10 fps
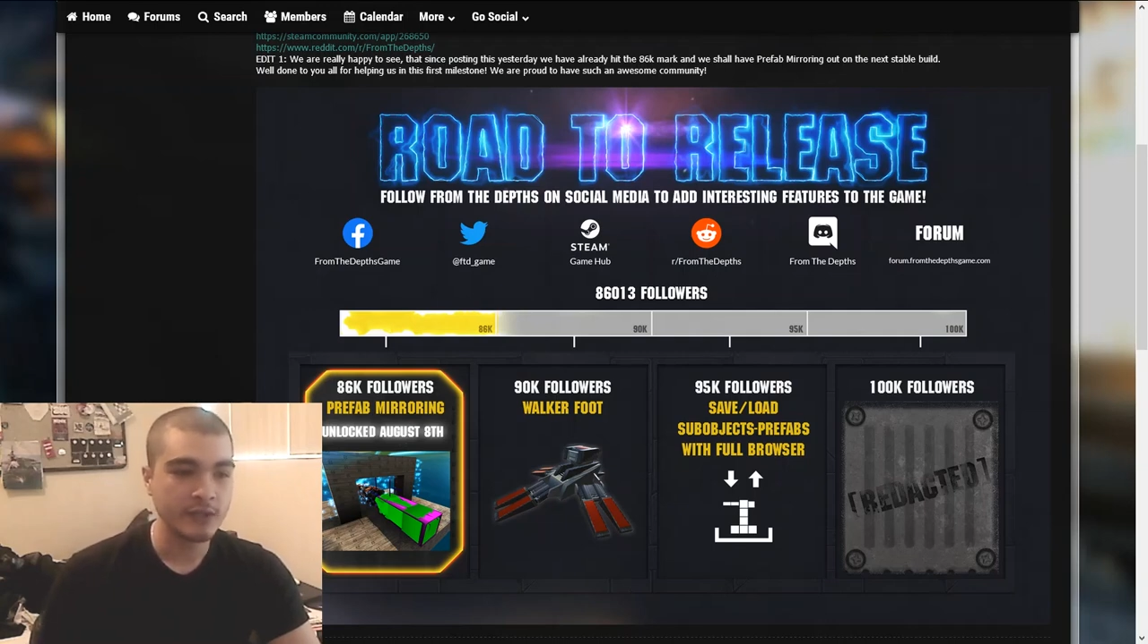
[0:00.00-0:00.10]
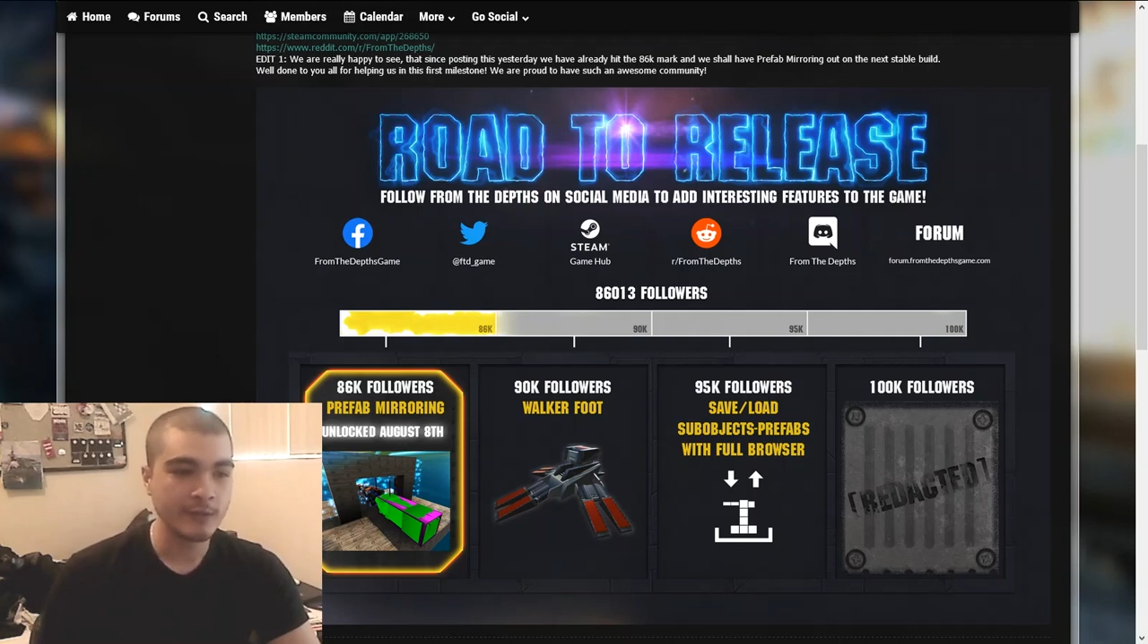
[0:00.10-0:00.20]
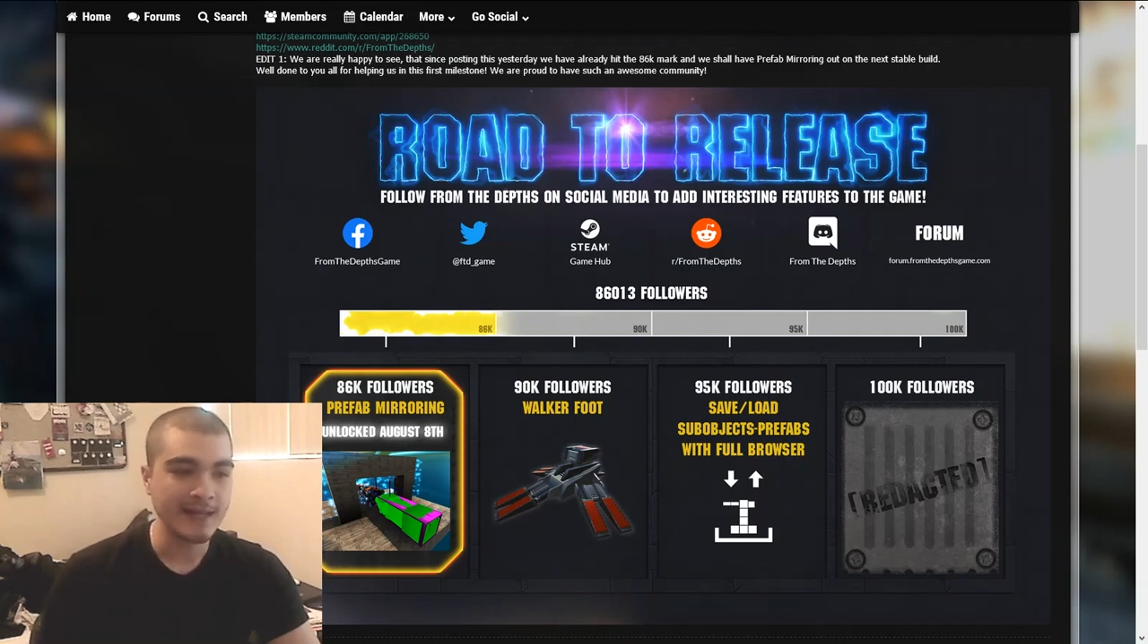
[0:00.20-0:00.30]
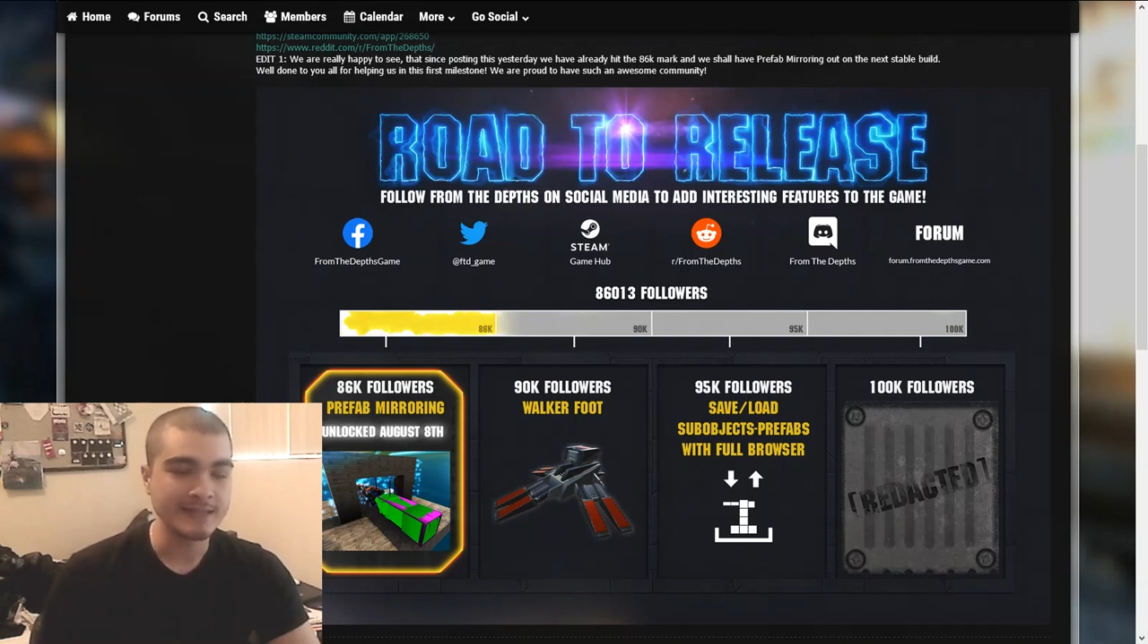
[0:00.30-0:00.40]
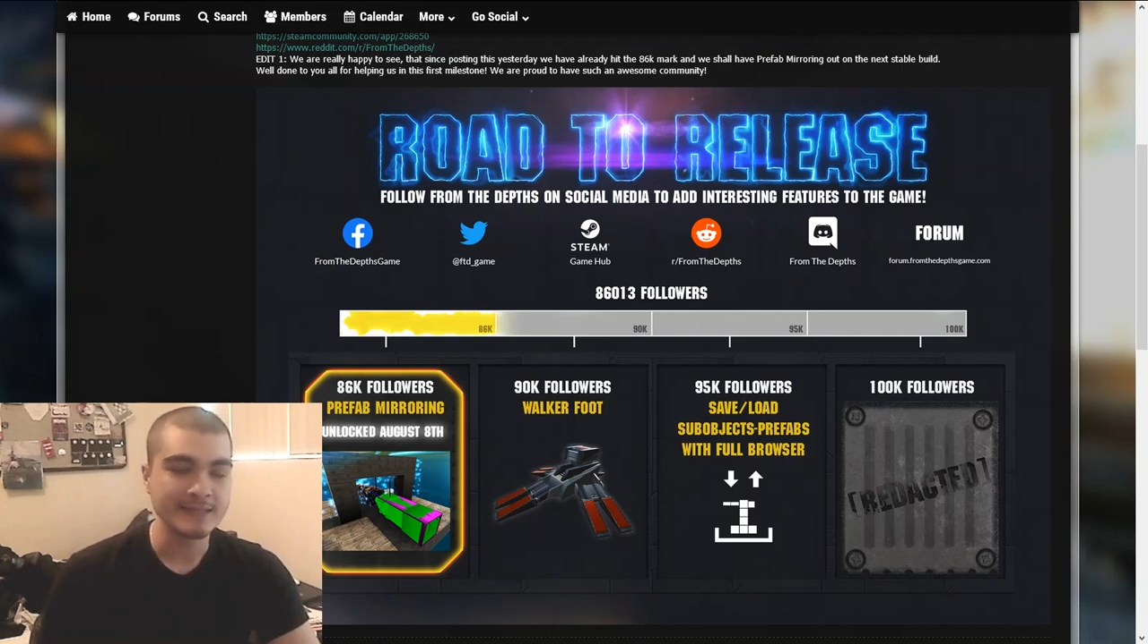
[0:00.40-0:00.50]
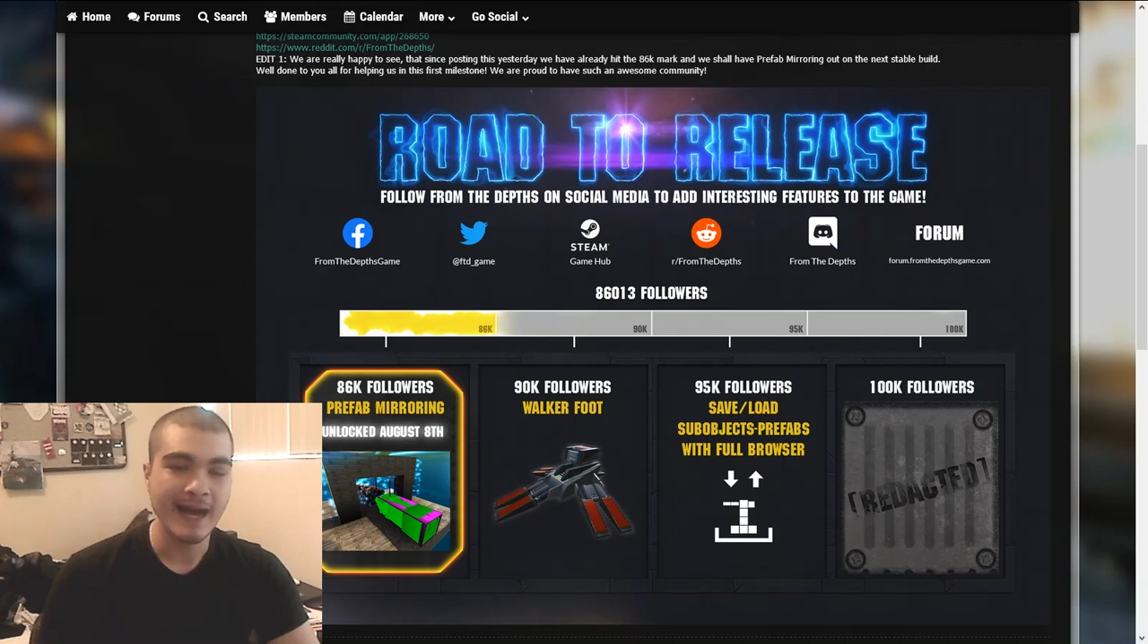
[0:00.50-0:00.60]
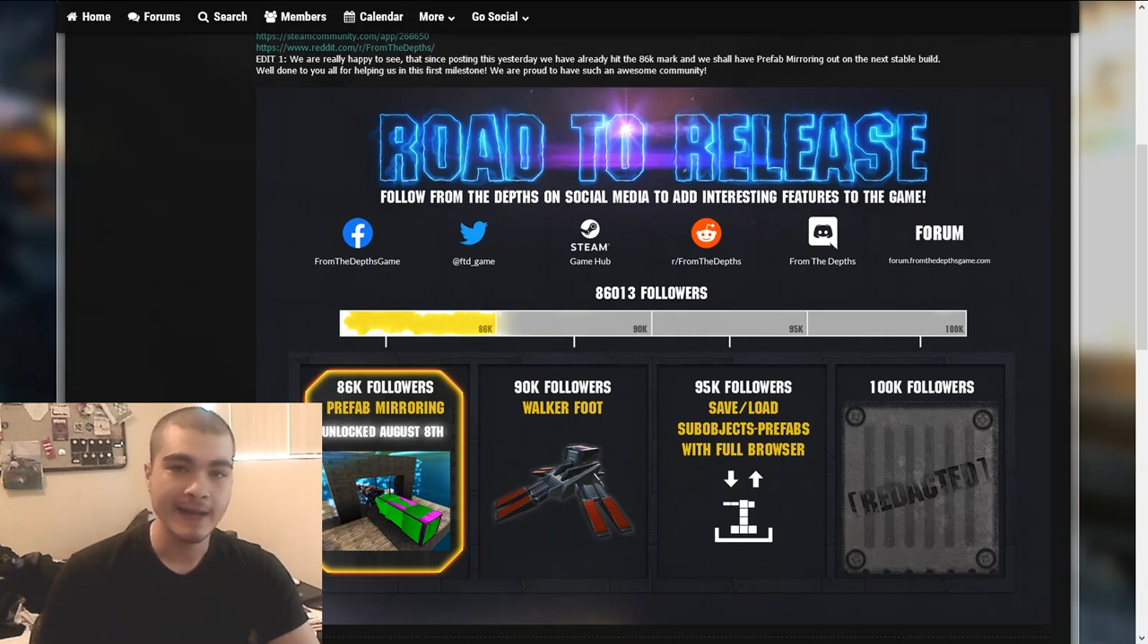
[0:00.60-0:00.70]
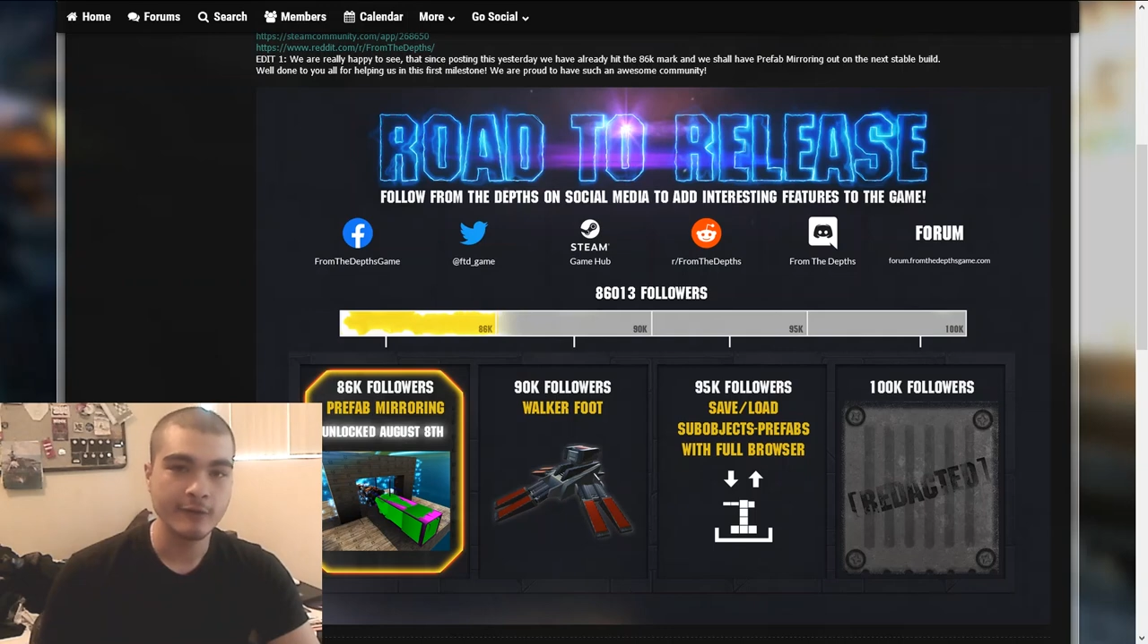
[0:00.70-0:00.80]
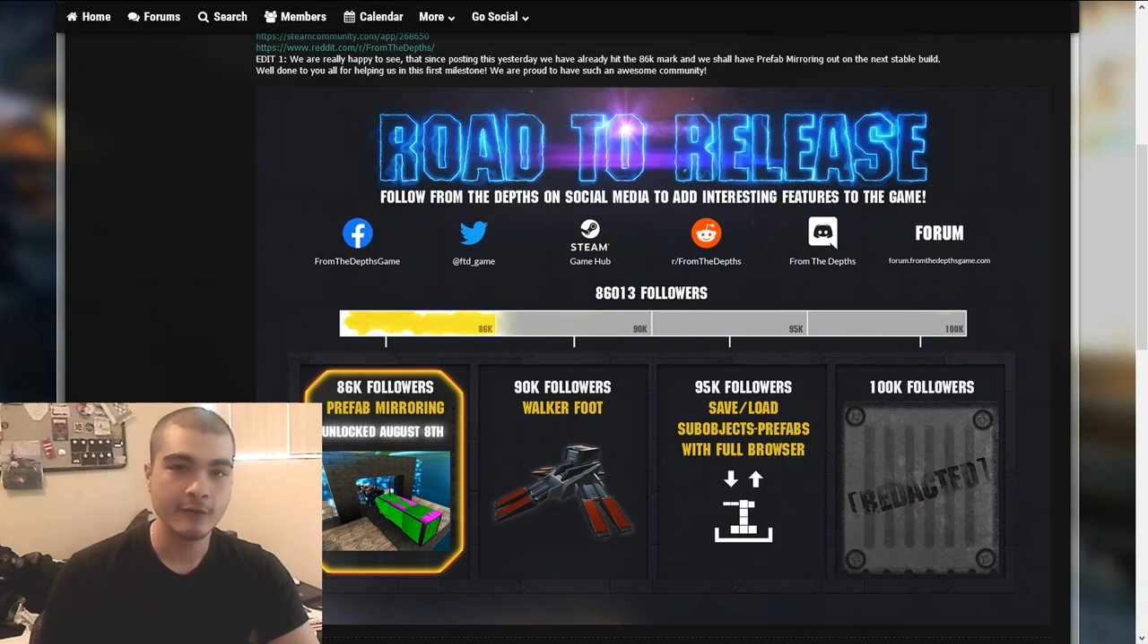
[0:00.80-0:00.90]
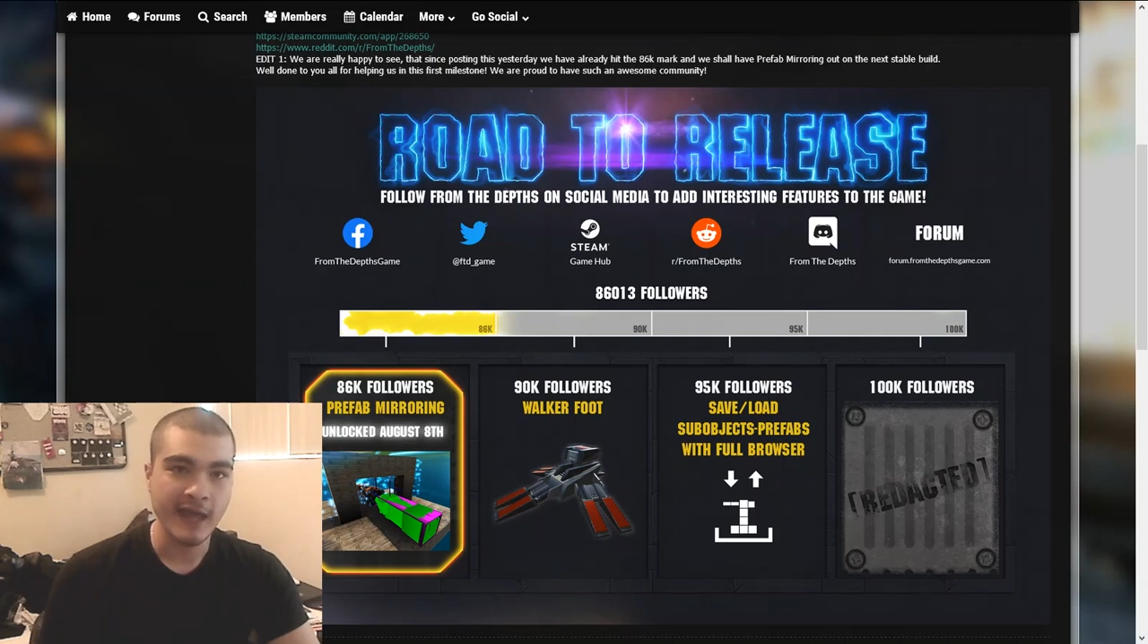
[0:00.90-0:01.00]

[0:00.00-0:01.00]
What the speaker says: your entire